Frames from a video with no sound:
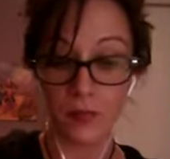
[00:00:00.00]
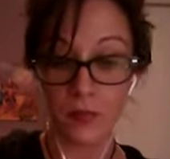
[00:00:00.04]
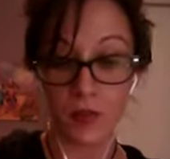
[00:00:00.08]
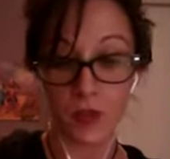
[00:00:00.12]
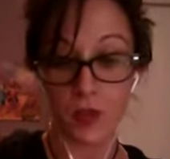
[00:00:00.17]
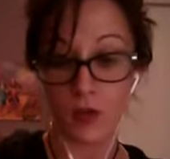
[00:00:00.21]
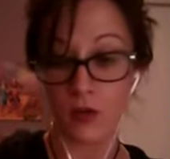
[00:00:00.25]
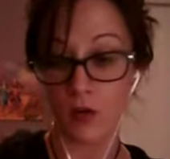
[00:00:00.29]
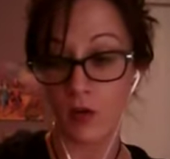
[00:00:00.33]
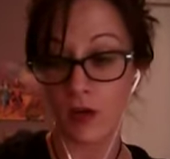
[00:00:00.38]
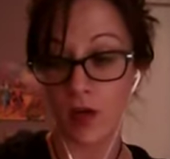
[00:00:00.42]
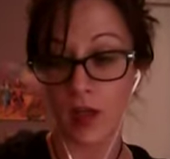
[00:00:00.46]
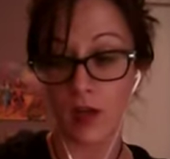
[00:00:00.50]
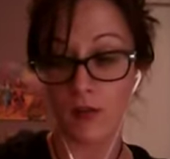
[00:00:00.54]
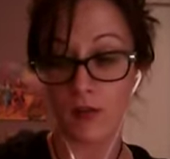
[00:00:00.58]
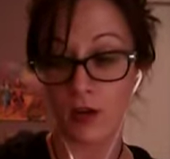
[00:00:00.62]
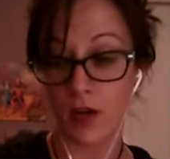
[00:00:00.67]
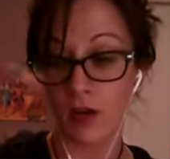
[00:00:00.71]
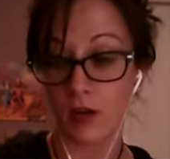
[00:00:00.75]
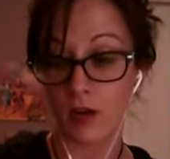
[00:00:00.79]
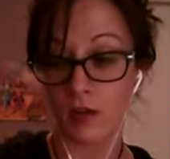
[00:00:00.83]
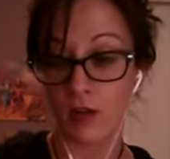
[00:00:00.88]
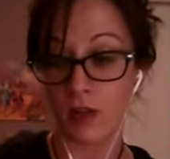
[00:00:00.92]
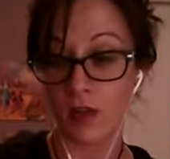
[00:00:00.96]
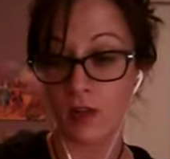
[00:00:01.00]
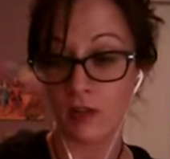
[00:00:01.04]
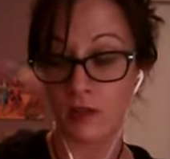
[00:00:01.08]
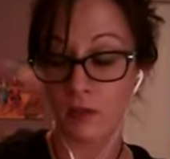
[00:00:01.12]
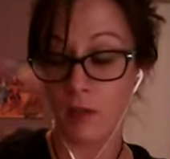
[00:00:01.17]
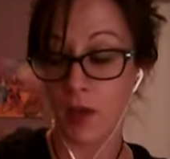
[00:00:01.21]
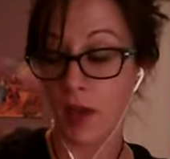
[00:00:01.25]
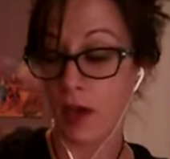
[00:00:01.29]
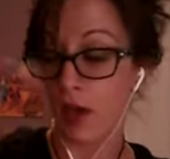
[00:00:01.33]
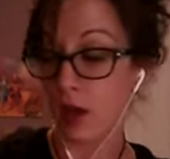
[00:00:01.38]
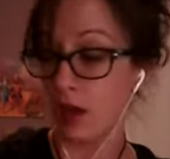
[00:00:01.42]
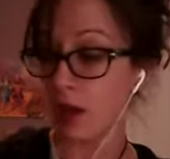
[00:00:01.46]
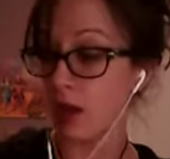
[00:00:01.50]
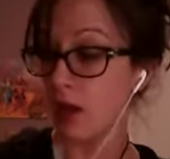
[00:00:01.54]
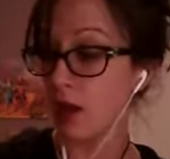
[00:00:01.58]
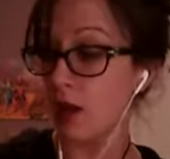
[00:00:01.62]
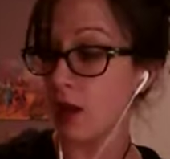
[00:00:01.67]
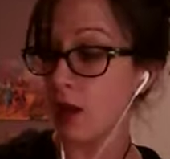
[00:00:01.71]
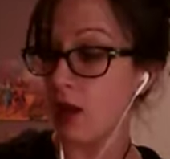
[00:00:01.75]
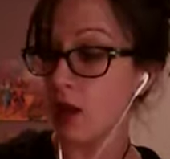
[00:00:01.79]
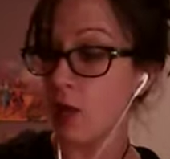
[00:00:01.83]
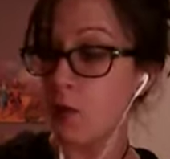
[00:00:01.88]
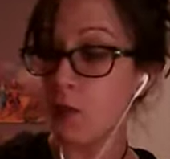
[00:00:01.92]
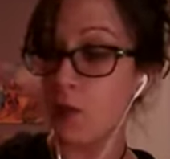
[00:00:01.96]
You don't have nearly as many
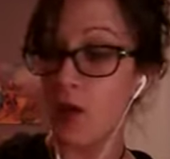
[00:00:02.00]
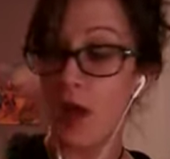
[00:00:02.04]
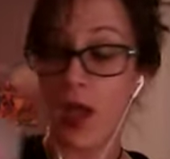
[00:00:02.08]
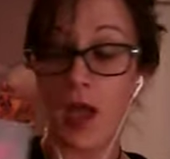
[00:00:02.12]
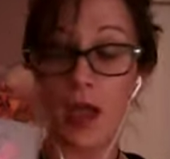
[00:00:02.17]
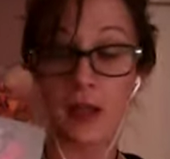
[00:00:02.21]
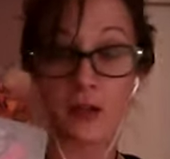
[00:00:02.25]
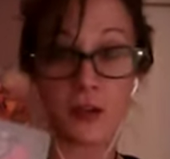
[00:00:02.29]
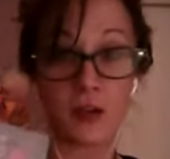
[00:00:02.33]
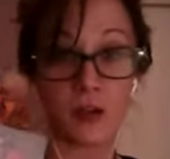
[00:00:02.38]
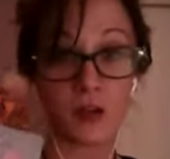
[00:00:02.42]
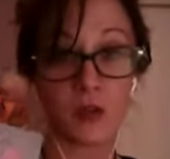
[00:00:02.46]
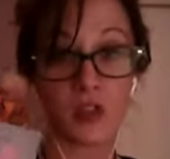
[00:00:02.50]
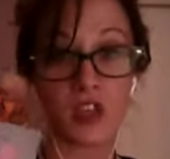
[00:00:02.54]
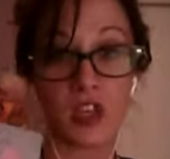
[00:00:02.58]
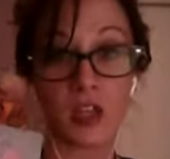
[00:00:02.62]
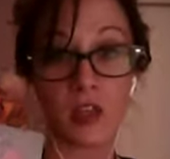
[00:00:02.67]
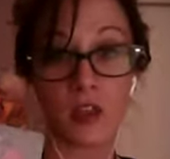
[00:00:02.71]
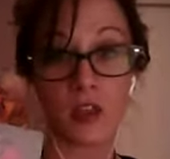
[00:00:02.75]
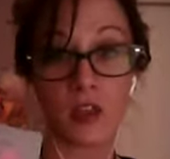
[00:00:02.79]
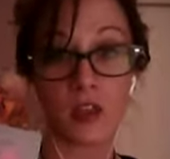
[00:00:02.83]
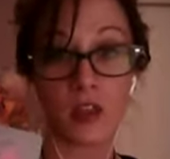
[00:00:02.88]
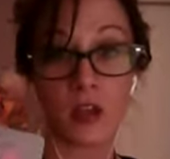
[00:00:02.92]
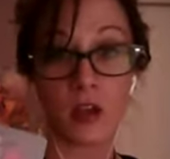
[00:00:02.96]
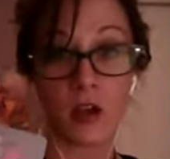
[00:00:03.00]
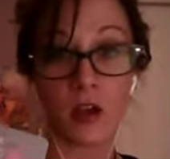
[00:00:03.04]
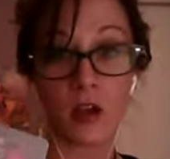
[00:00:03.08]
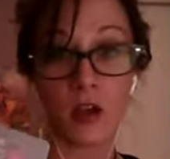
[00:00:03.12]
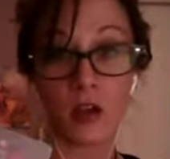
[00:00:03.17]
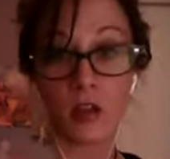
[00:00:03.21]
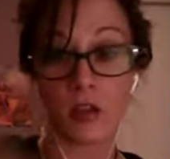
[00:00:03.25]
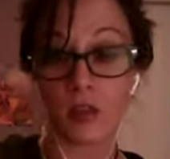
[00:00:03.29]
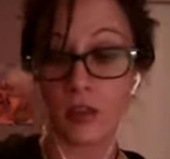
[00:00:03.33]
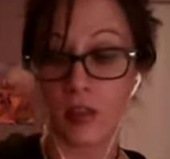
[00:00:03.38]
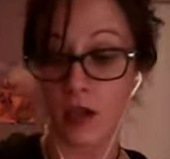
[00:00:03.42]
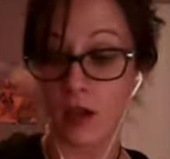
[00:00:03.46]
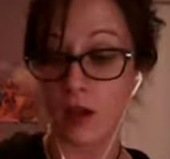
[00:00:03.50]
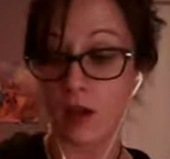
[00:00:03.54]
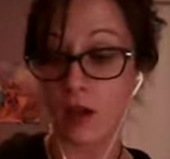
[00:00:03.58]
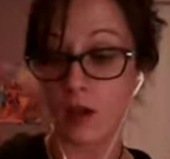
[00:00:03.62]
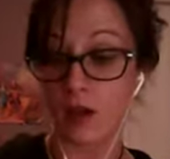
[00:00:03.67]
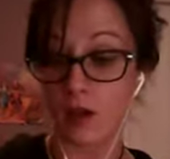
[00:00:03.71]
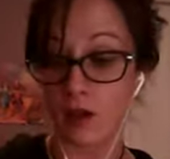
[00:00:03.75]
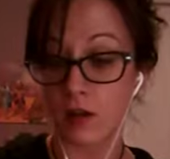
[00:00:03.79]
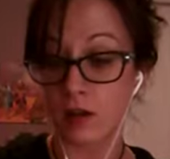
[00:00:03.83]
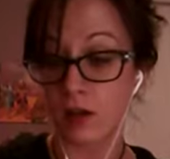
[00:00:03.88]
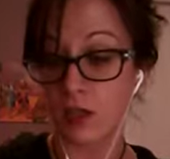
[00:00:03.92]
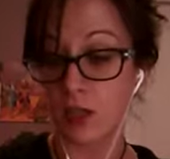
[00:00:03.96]
but I do think that they're
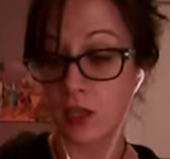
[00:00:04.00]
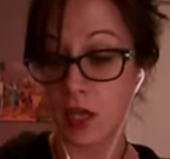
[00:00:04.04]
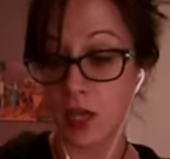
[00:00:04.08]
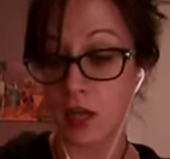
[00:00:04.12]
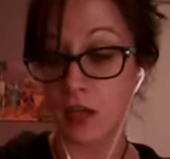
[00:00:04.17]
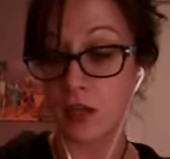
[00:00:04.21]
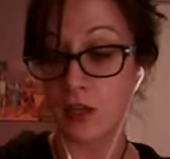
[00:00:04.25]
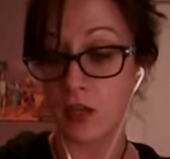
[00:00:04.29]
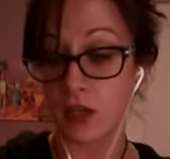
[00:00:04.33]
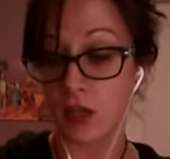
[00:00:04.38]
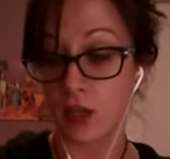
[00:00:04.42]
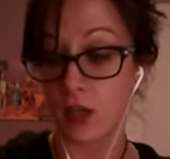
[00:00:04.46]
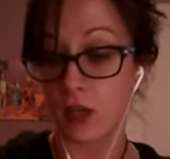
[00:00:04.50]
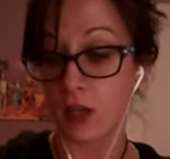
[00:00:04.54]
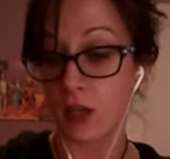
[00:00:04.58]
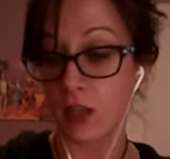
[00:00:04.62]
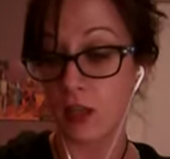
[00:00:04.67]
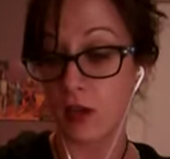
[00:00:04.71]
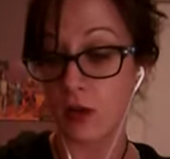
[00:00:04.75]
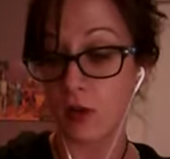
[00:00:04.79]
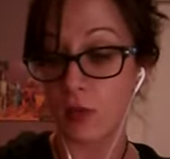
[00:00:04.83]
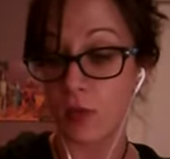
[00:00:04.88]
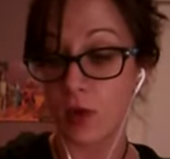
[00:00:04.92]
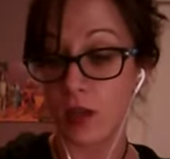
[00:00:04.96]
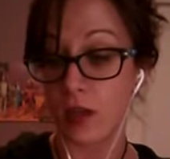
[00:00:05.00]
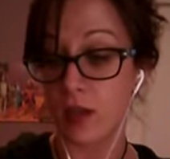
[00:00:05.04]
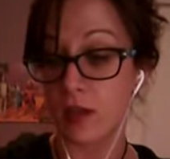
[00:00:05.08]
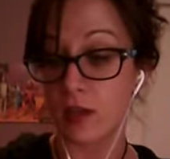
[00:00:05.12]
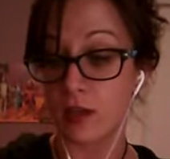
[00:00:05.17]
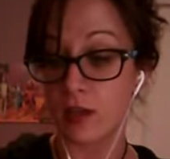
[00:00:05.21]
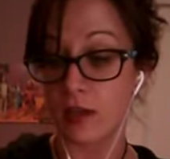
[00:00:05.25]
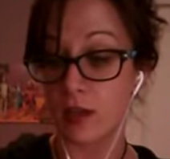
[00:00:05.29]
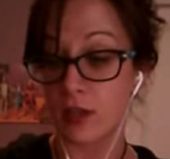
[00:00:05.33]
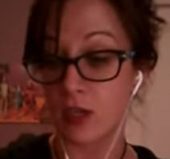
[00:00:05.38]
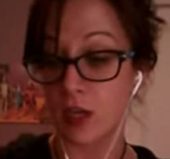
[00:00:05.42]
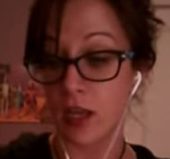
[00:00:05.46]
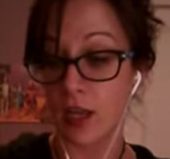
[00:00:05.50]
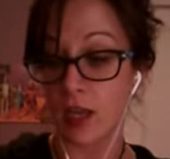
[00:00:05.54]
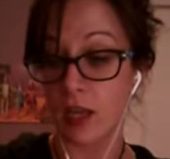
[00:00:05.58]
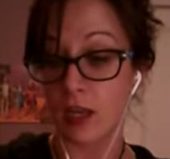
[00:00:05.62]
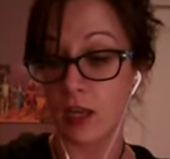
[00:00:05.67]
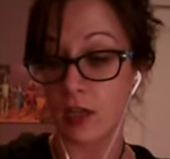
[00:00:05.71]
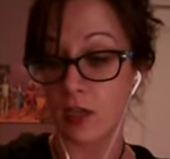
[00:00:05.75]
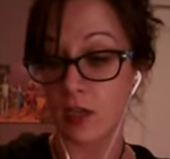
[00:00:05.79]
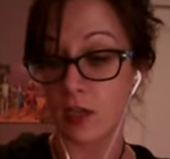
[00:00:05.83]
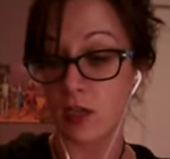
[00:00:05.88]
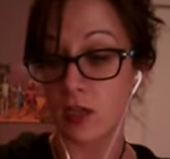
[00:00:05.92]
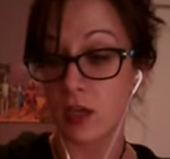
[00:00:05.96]
they're changing and they're willing to
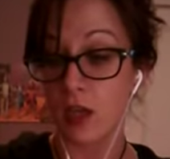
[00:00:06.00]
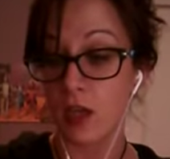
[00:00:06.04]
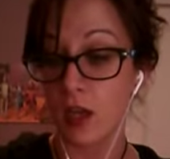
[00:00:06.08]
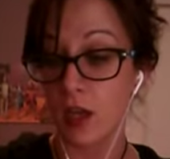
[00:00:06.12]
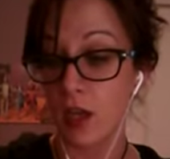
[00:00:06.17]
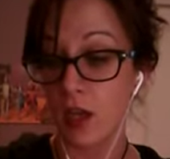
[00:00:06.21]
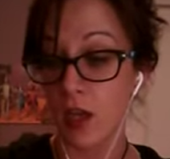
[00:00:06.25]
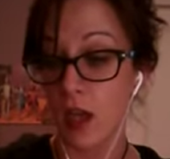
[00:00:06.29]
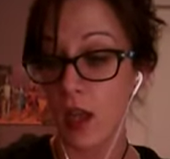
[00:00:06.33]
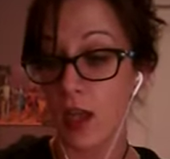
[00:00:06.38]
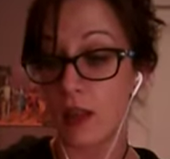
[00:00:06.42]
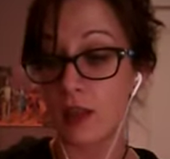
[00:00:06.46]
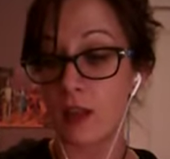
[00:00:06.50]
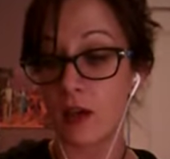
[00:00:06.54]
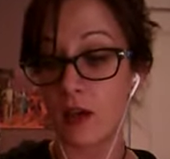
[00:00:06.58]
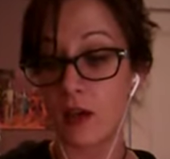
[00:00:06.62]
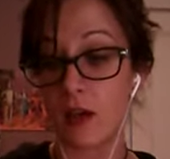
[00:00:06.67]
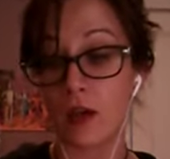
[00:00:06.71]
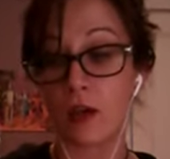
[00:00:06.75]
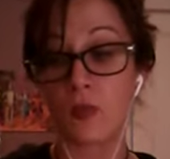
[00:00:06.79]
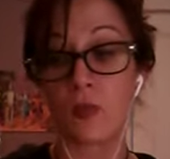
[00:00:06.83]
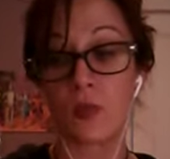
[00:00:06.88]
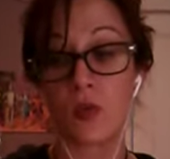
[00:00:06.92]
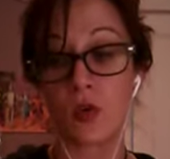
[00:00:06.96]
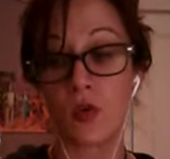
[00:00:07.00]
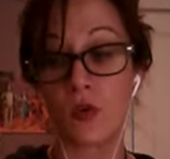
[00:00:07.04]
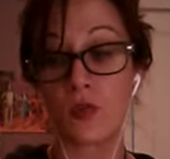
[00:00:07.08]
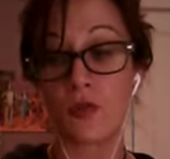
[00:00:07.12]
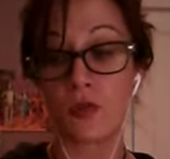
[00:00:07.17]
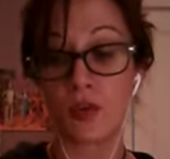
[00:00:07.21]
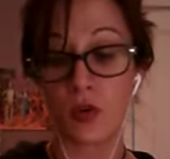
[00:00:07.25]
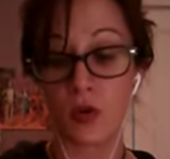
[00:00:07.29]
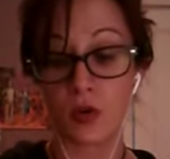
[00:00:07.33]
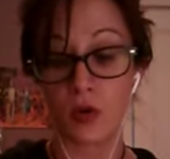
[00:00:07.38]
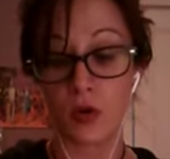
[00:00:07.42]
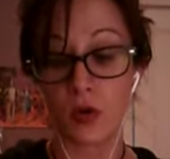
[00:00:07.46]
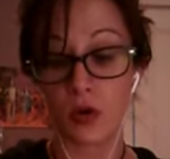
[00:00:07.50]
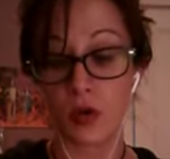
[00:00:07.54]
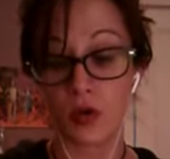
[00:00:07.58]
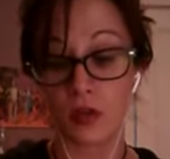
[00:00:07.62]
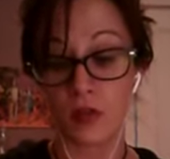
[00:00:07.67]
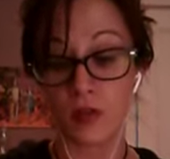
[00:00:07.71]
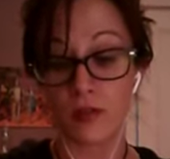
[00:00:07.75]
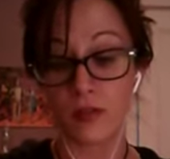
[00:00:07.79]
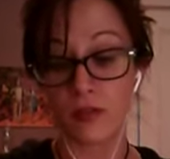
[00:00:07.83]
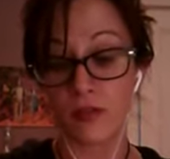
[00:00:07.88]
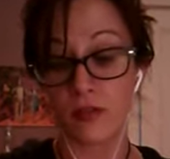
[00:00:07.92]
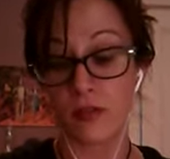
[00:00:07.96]
change and they're going to move
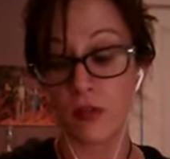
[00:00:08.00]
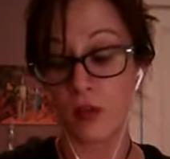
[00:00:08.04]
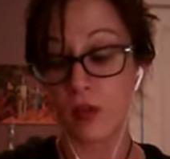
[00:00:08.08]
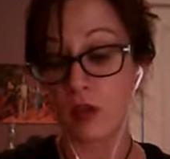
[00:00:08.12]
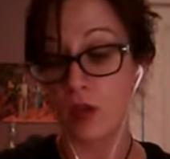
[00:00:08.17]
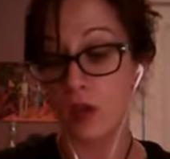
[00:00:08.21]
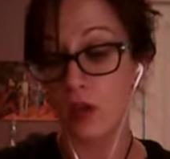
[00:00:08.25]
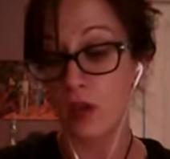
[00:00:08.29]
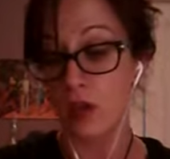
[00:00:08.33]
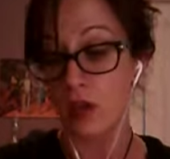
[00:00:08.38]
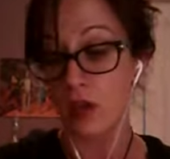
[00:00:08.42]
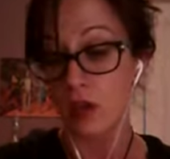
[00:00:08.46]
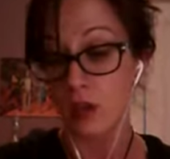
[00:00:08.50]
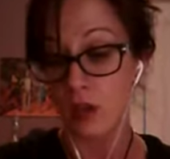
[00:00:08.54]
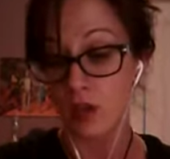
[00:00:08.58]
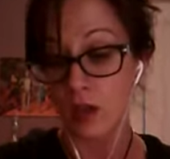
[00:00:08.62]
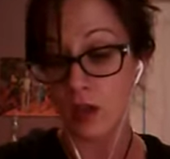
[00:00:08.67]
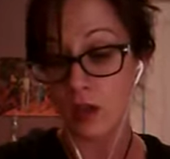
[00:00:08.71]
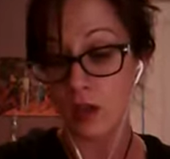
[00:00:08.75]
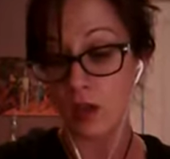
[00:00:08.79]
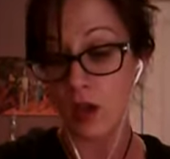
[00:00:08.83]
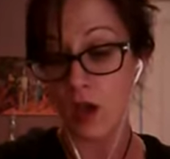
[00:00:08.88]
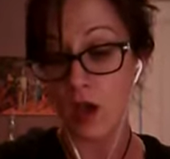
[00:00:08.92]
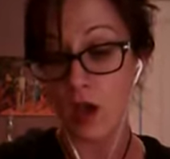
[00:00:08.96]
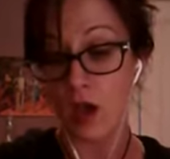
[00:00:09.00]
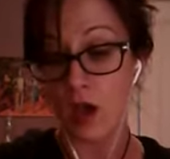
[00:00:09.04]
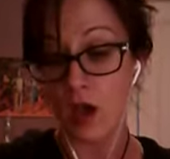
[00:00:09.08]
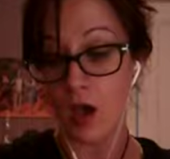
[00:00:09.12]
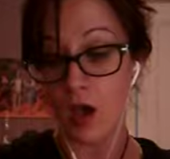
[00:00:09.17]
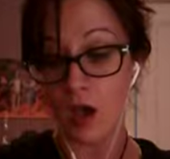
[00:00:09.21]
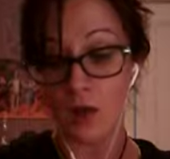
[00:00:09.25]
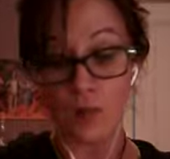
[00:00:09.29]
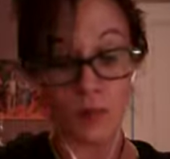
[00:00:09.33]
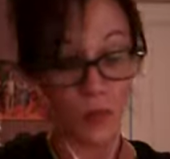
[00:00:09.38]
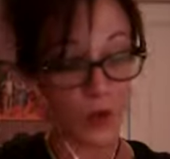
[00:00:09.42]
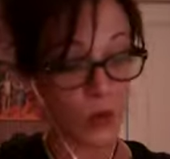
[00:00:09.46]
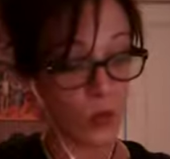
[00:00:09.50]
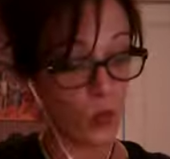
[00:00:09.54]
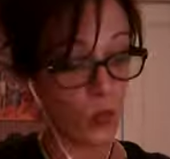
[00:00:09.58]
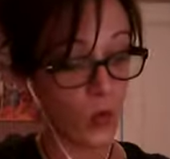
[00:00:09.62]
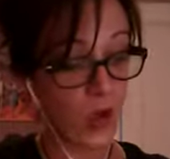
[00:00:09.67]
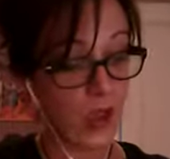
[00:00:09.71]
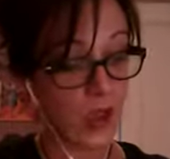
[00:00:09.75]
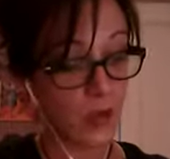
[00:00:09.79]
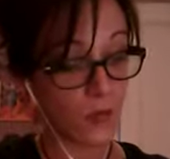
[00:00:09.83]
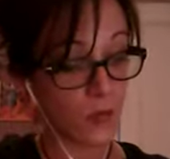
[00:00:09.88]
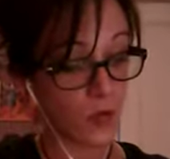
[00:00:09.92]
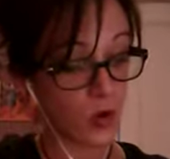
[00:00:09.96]
towards um, a
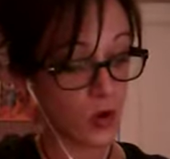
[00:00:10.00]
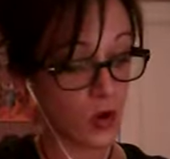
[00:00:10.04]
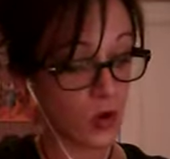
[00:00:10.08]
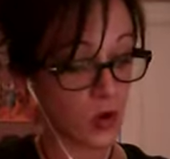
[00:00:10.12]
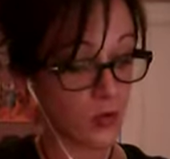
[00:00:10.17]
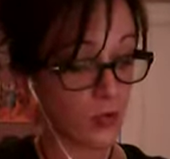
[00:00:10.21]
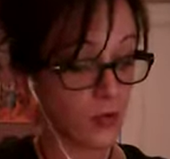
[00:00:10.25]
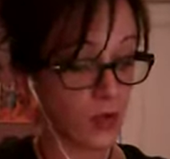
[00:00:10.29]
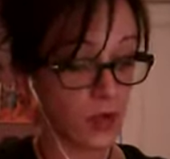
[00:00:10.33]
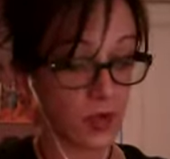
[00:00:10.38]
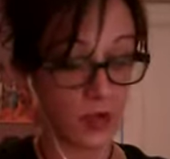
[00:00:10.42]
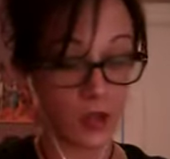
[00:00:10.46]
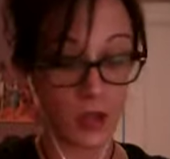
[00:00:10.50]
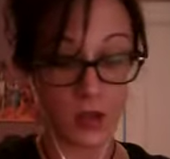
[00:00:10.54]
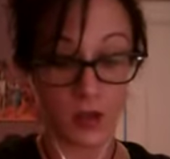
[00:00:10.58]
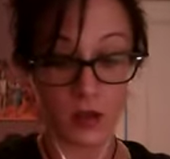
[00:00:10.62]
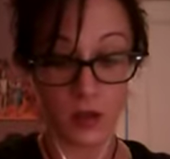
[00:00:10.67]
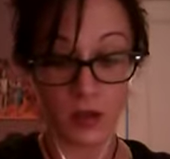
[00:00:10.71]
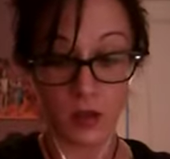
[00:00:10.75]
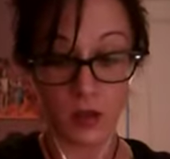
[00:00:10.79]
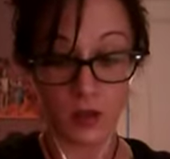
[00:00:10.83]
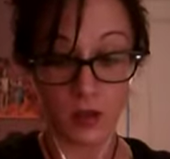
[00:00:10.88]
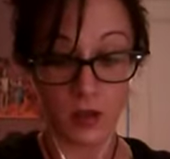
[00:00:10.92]
way more committed.